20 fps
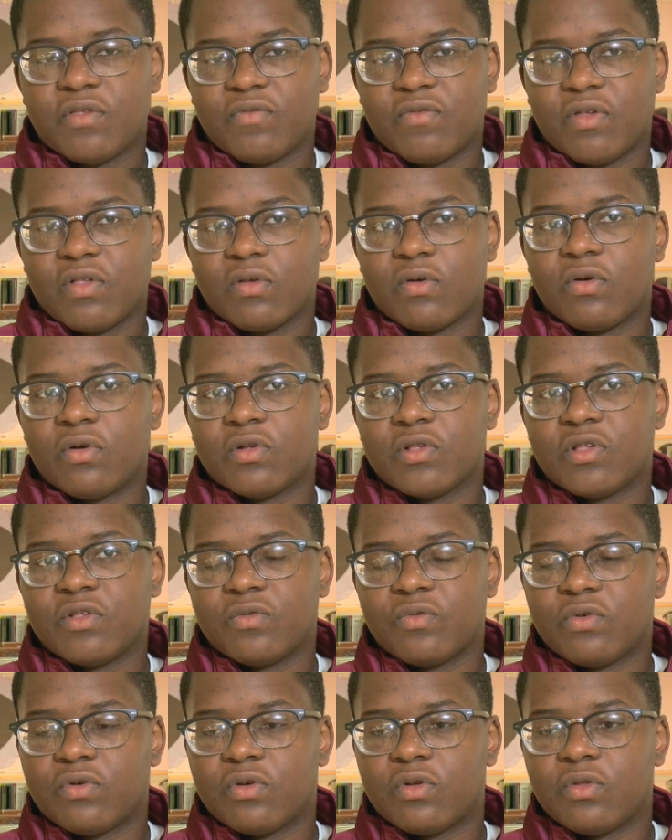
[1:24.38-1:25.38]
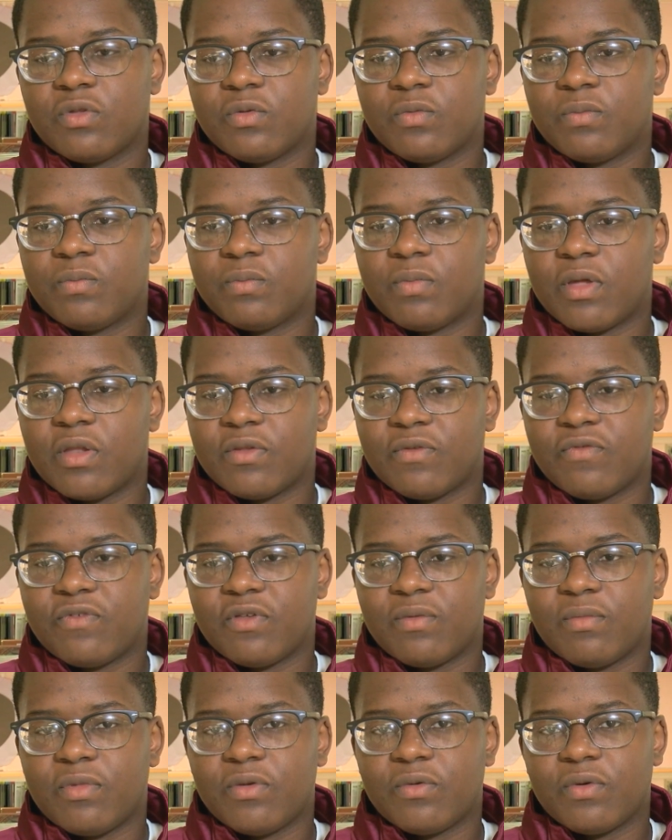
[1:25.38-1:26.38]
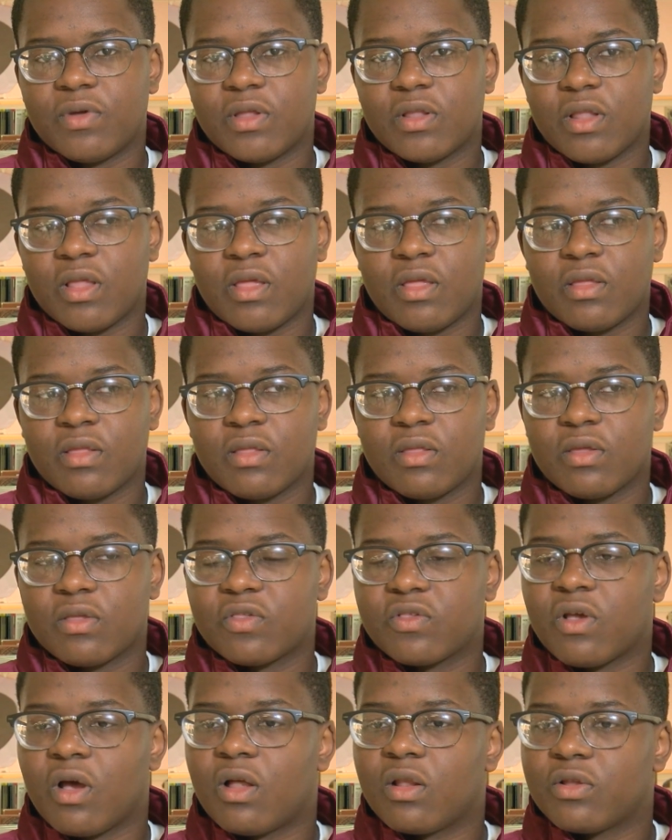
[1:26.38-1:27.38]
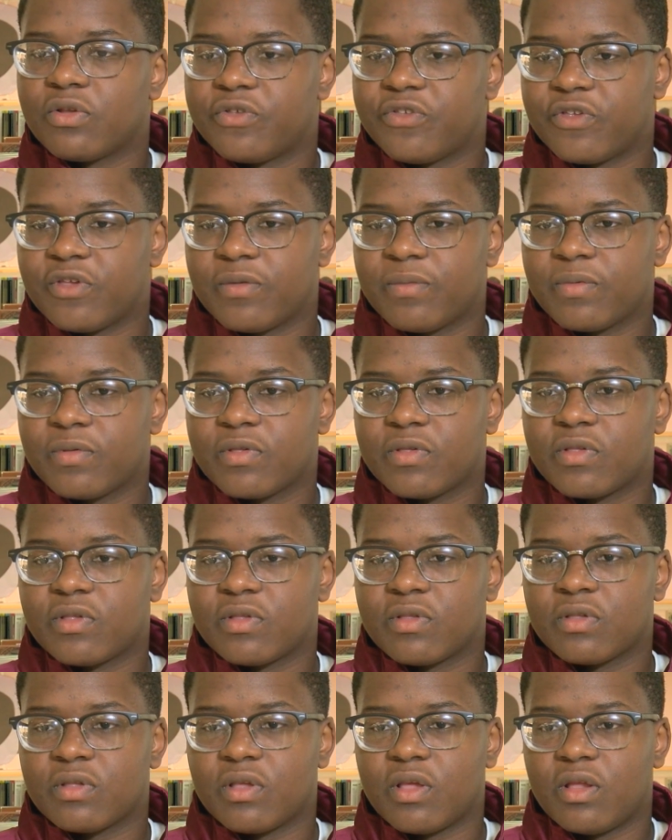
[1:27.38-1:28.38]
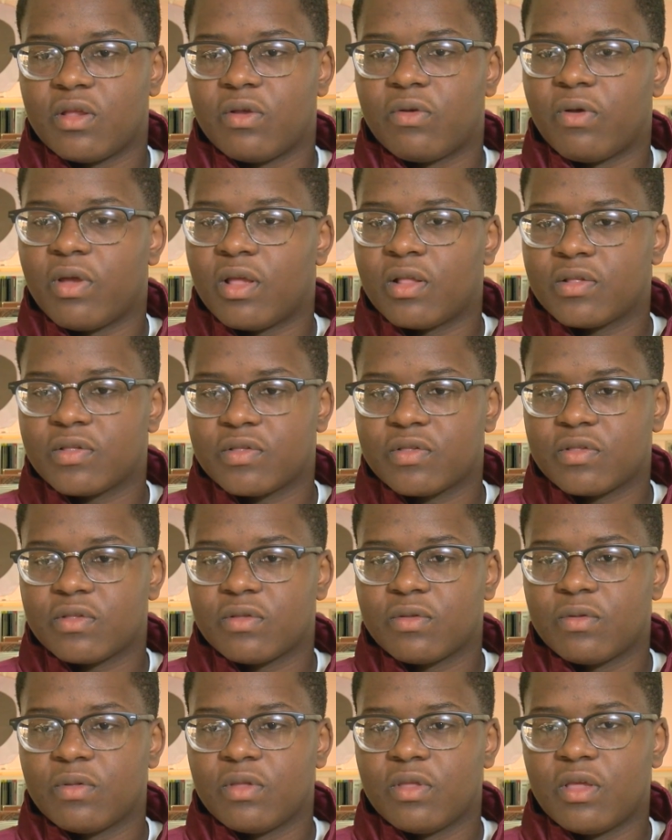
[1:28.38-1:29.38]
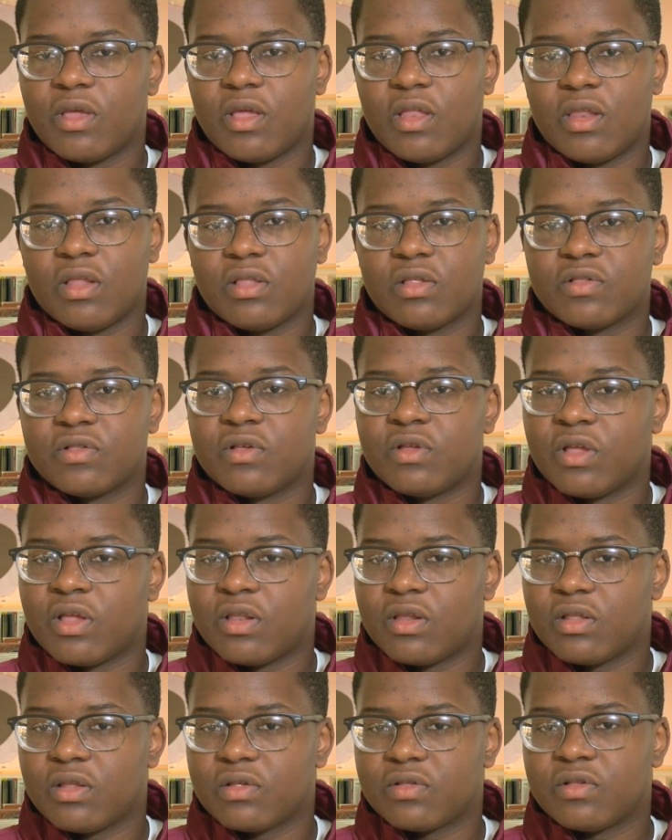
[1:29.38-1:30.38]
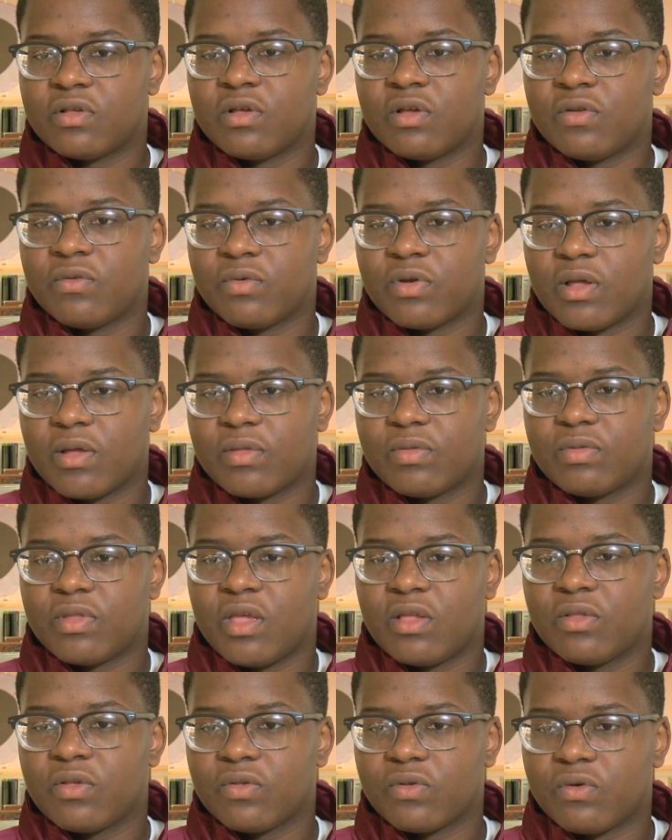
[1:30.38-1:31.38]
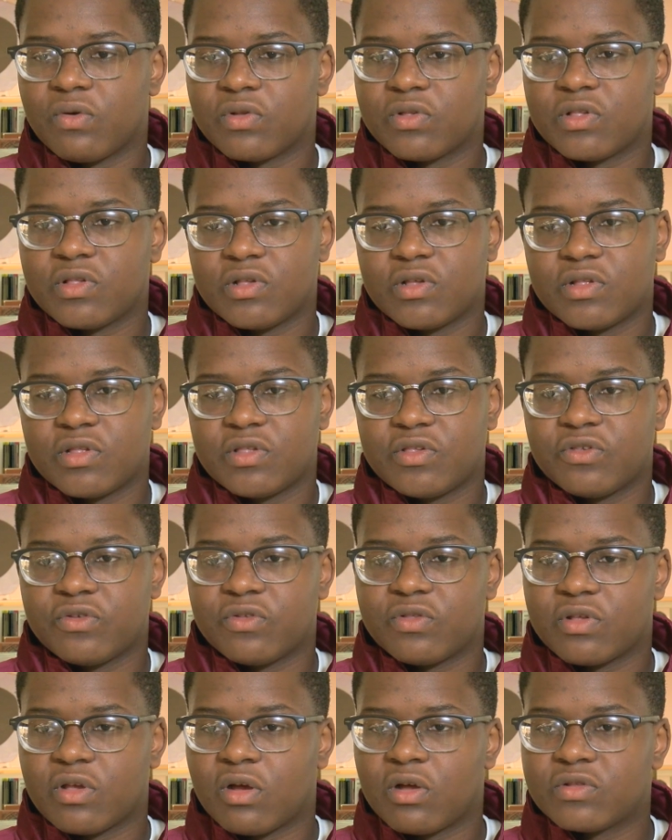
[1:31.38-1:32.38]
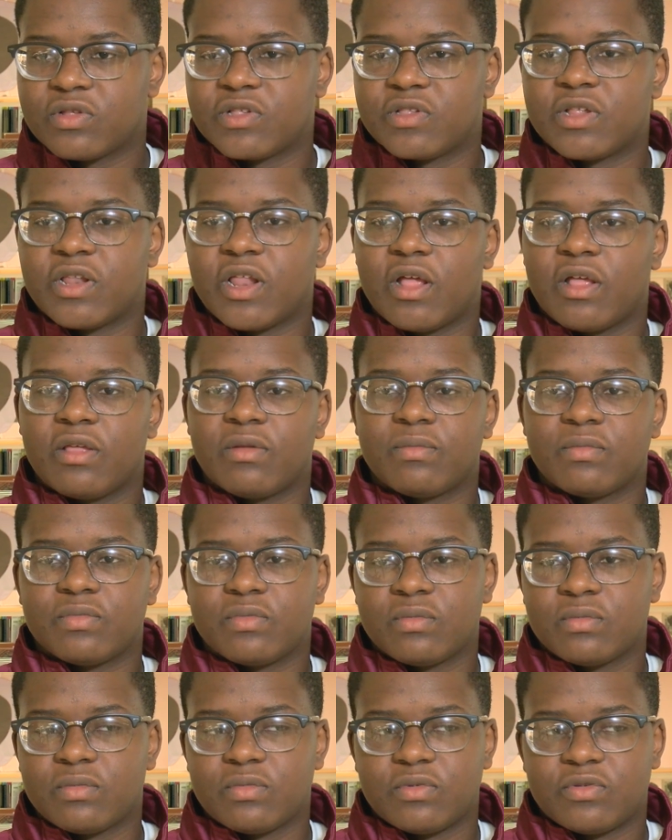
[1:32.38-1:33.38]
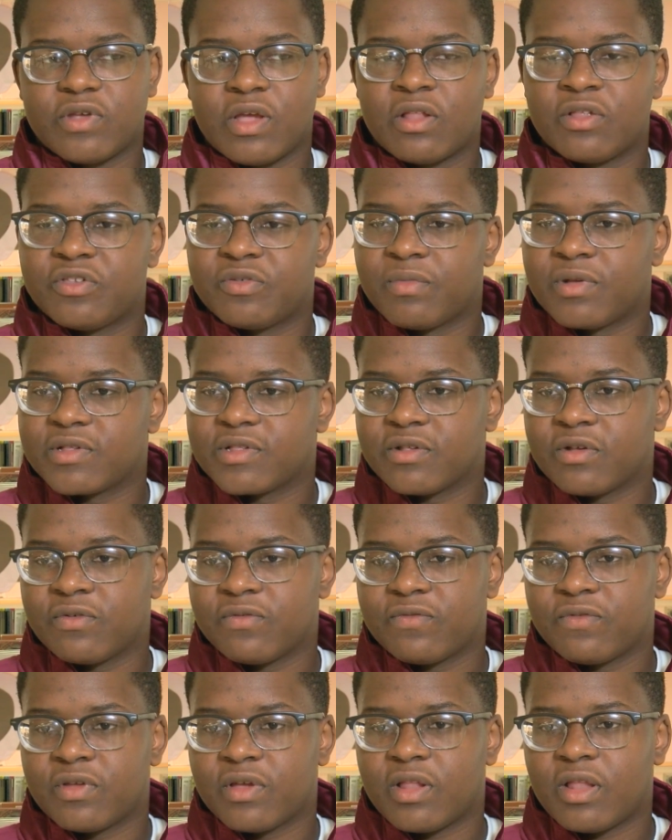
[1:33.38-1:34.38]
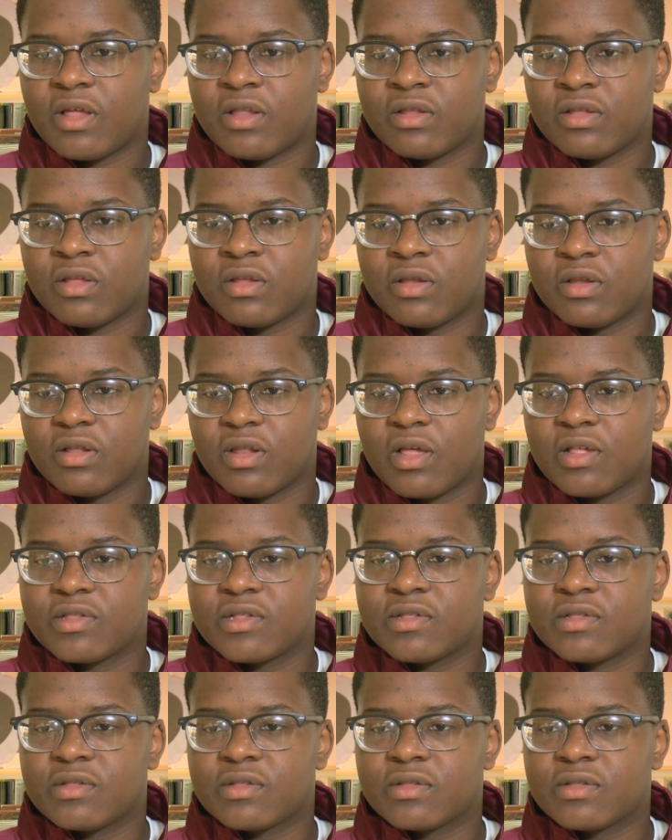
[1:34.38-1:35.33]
advanced courses will benefit me with scholarships and grants. And it looks good when I take those courses because it shows colleges that I am challenging myself in the classes.